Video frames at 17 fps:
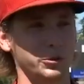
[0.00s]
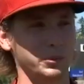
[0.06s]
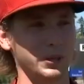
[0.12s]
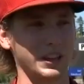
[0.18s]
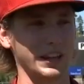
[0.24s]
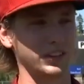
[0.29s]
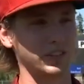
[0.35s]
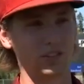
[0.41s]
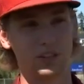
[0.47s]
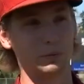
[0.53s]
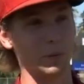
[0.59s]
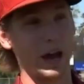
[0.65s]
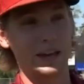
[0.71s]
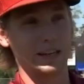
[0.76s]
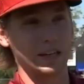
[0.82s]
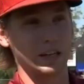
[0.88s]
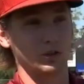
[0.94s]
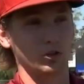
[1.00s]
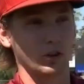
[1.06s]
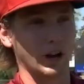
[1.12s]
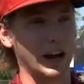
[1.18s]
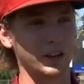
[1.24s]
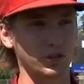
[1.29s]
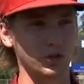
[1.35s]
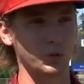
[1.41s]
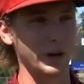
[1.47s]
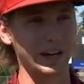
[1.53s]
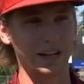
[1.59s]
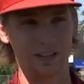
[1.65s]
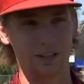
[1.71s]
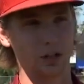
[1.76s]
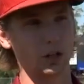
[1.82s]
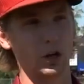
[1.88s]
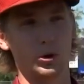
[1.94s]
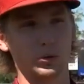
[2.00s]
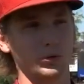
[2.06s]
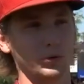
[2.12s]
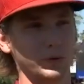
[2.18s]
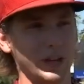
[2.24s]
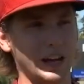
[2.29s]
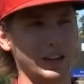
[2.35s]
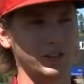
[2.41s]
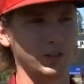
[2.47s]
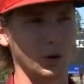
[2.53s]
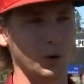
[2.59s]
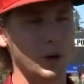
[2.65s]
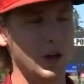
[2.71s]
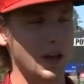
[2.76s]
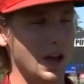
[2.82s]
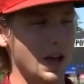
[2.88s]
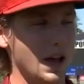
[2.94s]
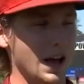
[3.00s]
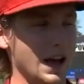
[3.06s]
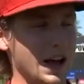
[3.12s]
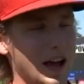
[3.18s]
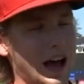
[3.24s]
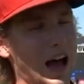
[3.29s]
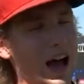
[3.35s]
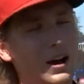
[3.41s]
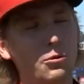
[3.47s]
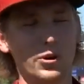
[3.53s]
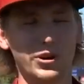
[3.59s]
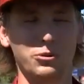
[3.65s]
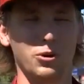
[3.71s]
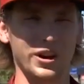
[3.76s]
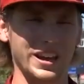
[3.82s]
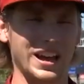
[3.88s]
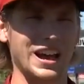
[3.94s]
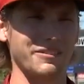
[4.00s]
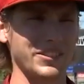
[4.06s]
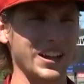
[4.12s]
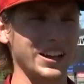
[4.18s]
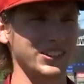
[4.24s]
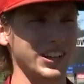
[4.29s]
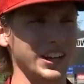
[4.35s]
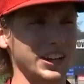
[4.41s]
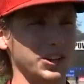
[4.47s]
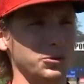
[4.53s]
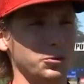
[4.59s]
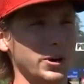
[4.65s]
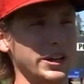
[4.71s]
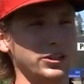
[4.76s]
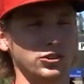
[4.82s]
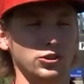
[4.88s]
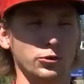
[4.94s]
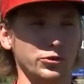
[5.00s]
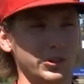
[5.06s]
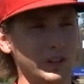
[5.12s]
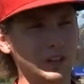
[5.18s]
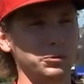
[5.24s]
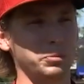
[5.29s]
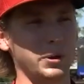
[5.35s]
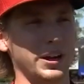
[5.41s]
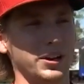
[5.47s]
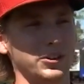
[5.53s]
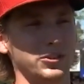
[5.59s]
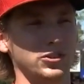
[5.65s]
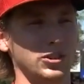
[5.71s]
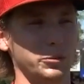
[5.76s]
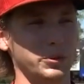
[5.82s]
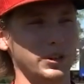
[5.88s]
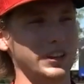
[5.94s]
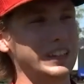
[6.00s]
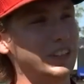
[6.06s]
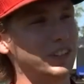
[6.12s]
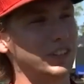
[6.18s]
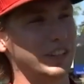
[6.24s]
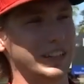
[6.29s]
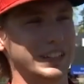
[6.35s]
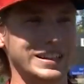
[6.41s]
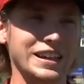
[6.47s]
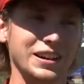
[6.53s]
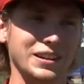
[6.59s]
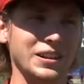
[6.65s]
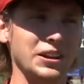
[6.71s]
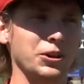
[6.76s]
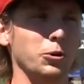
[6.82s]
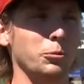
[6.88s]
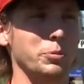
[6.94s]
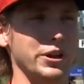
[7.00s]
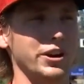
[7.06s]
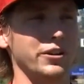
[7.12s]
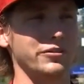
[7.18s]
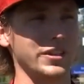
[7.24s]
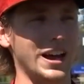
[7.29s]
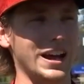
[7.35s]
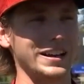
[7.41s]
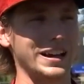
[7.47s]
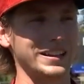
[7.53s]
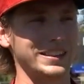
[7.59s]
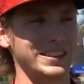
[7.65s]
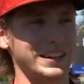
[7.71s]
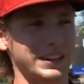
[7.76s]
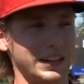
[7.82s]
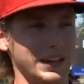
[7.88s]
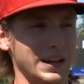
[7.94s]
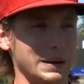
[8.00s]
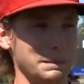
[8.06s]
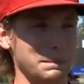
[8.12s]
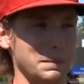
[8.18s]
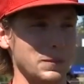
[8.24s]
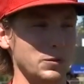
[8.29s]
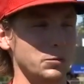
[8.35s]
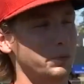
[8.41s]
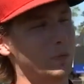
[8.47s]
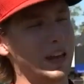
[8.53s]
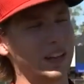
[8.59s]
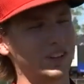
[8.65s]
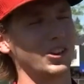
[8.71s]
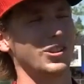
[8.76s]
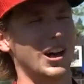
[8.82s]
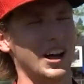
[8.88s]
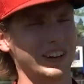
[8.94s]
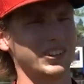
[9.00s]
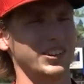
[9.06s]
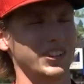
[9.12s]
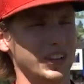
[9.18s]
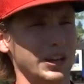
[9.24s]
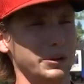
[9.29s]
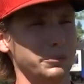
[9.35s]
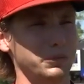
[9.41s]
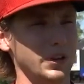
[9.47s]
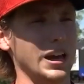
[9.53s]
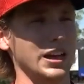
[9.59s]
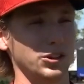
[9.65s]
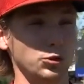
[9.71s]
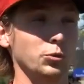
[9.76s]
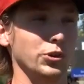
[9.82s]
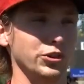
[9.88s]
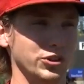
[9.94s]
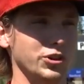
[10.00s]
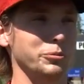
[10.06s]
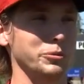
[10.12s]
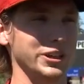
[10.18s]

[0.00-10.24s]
going to be like to see my kids graduate and to go through that. And so uh, I wouldn't want to have that taken away. And so for these parents to at least get a little bit of that, I think um, meant a lot to them as it would to